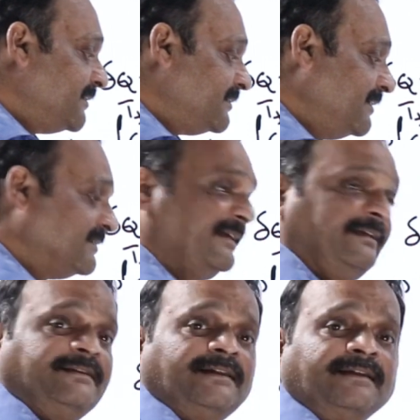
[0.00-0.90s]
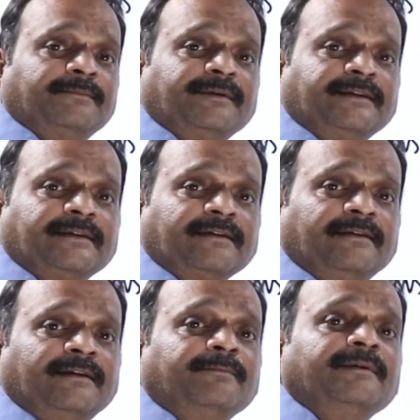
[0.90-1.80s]
is less than initial temperature,
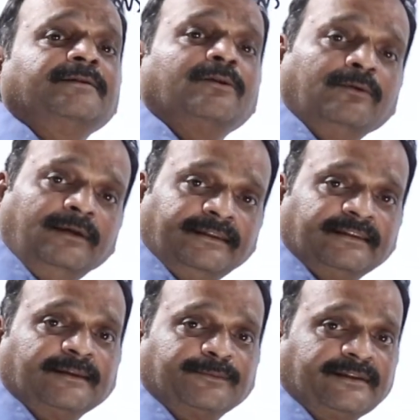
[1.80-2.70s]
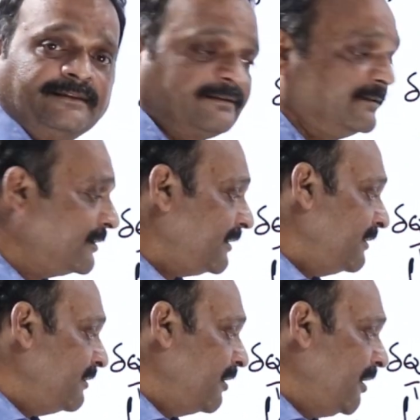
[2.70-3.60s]
it means cooling the substance. Okay,
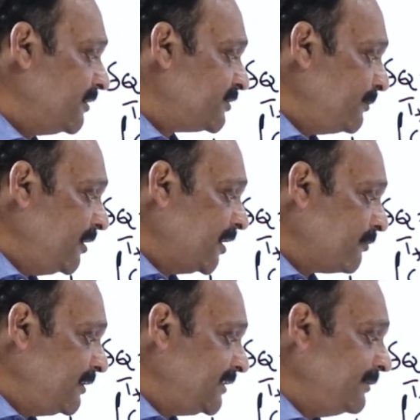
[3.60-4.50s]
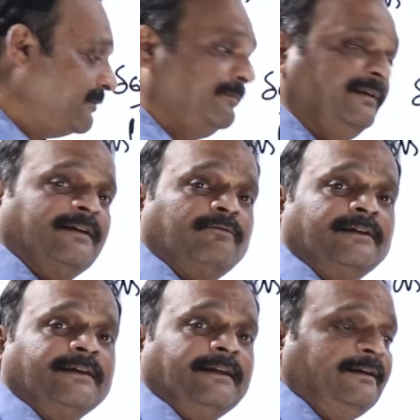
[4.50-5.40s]
log smaller quantity by bigger
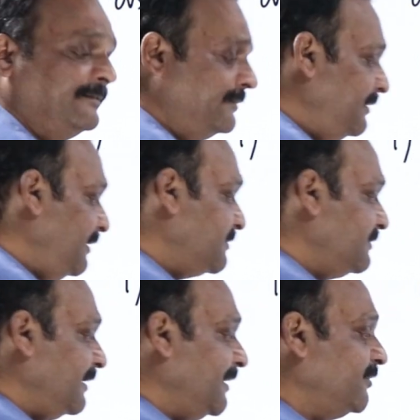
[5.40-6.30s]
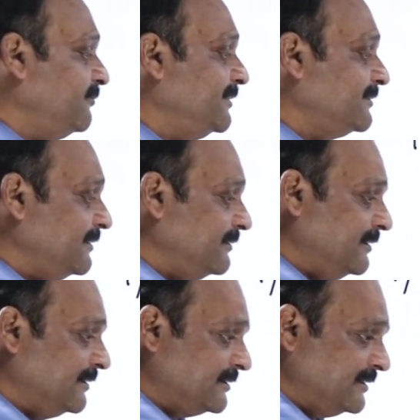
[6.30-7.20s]
quantity, ds negative means
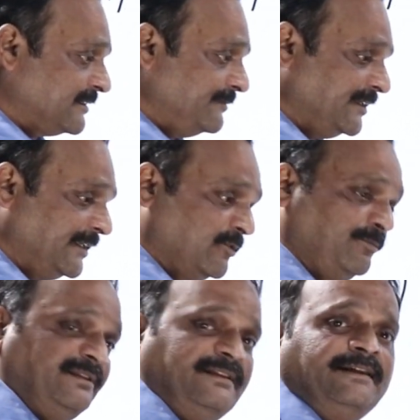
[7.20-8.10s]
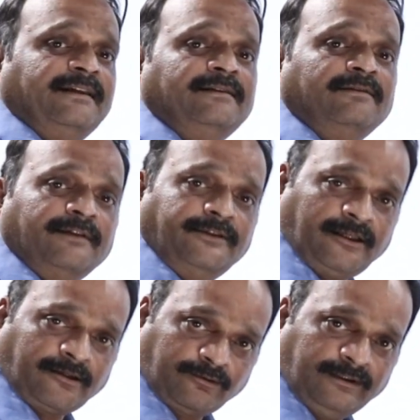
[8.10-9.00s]
the system's entropy is decreasing when you
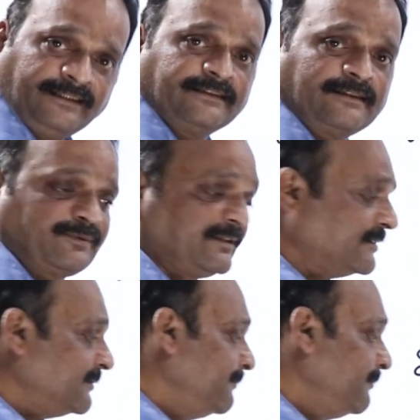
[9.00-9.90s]
are cooling the substance.